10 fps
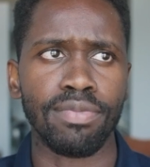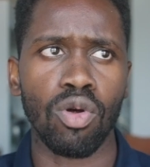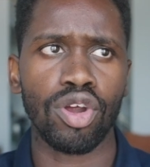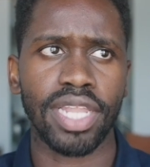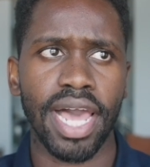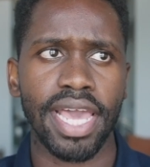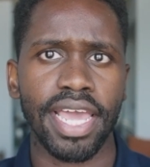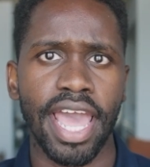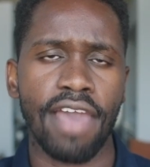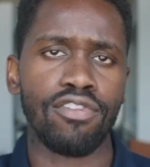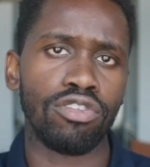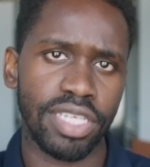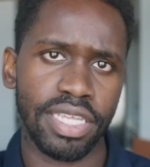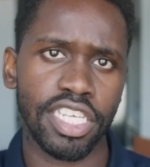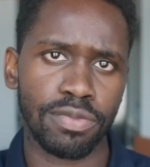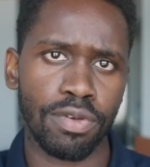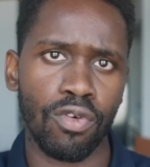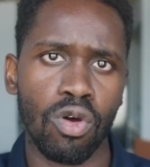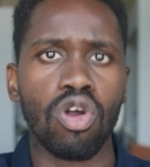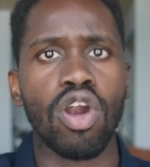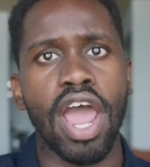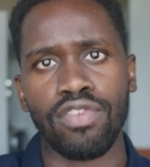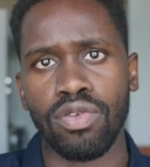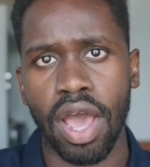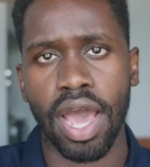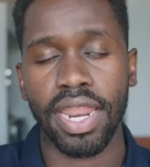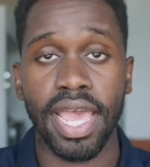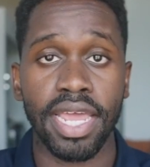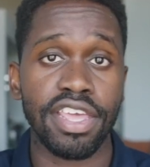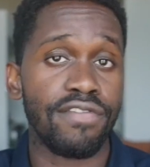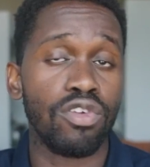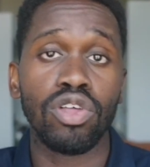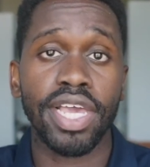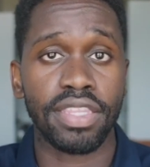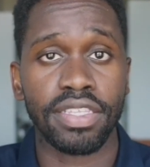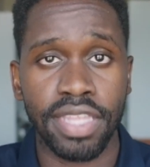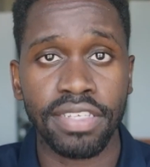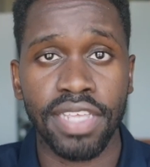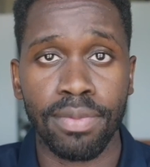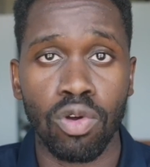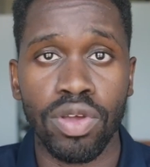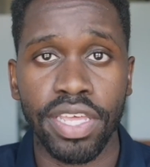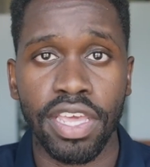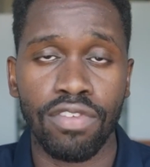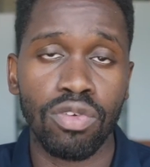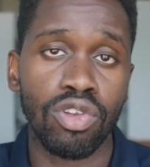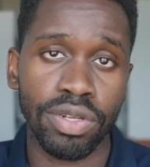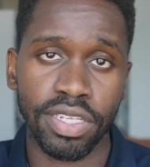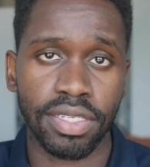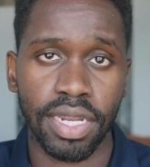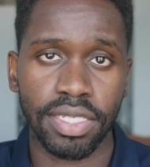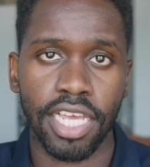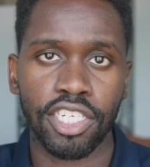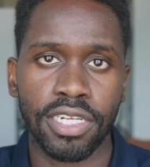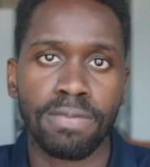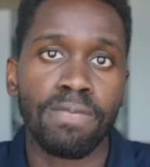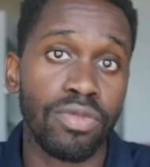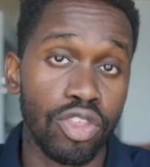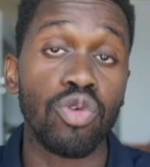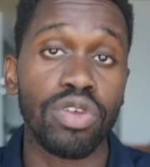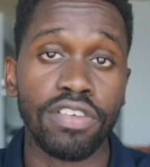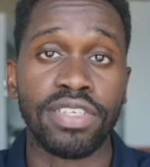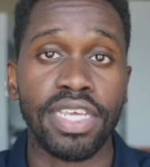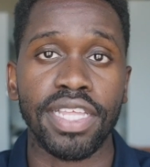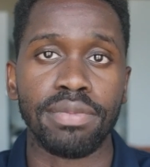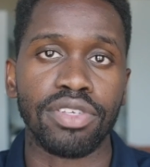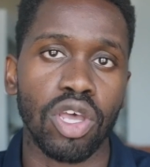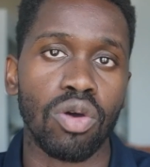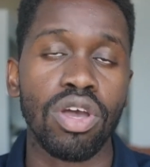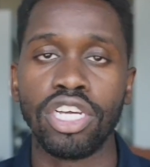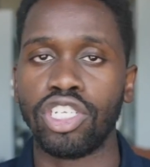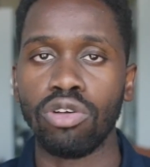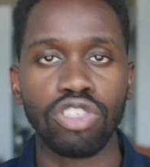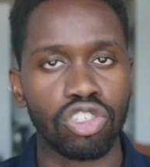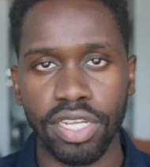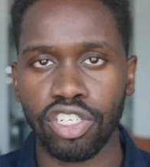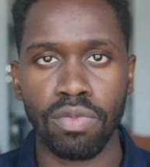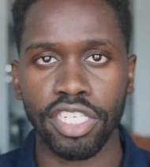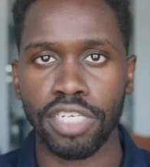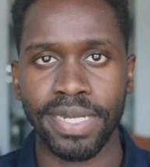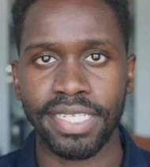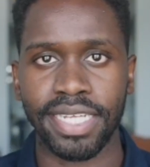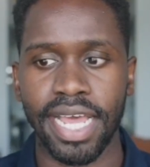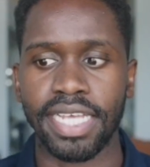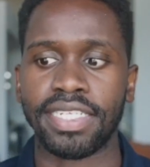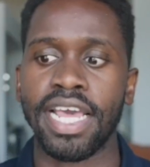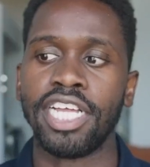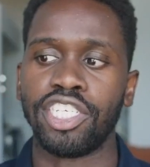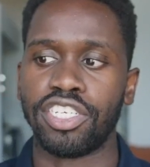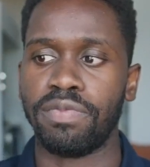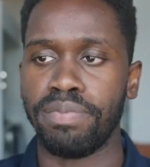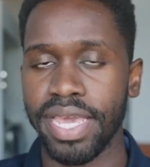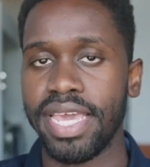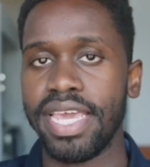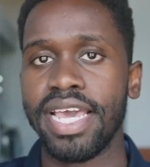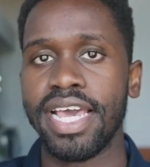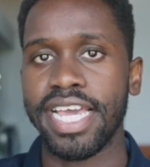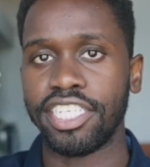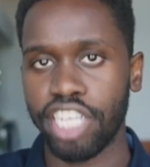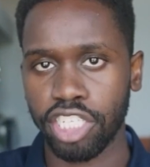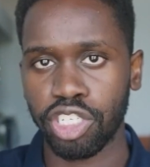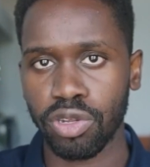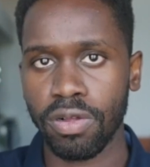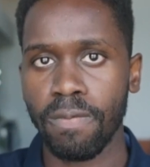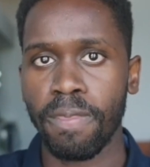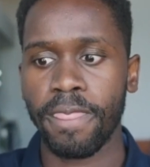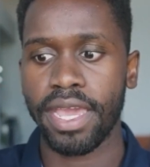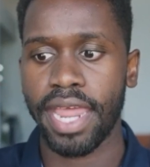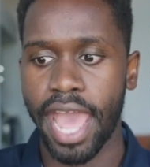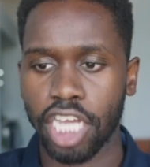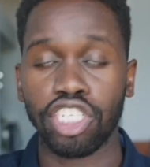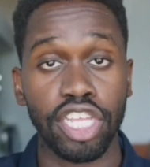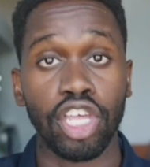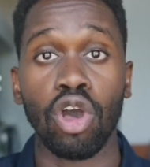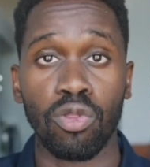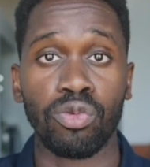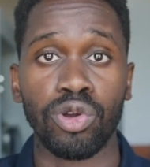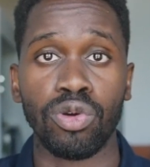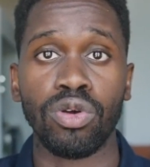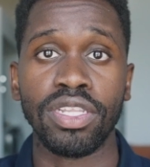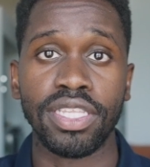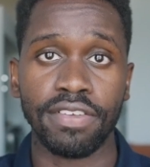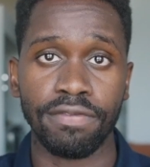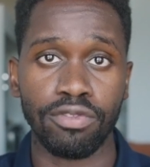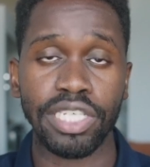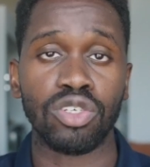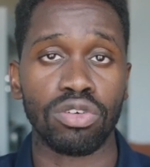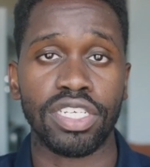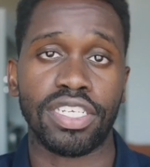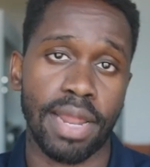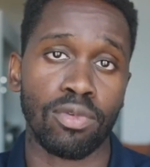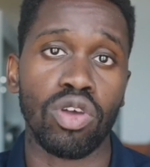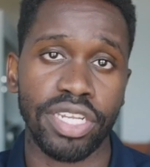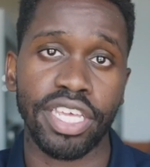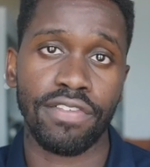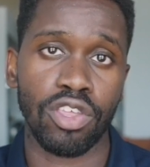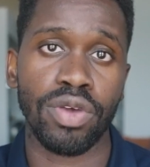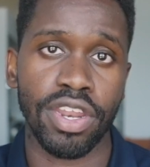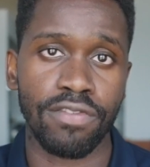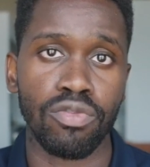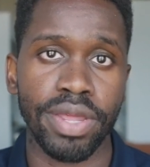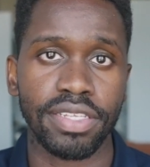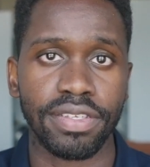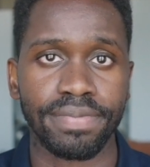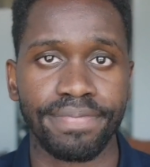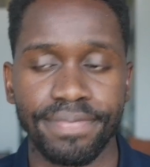more like, have you seen this before or have you not? And if you look at the things that I'm going to give you during the study section, you would have seen them. So don't stress too much about the test. Just be intentional and actually go through the resources that I'm going to give you in a few minutes.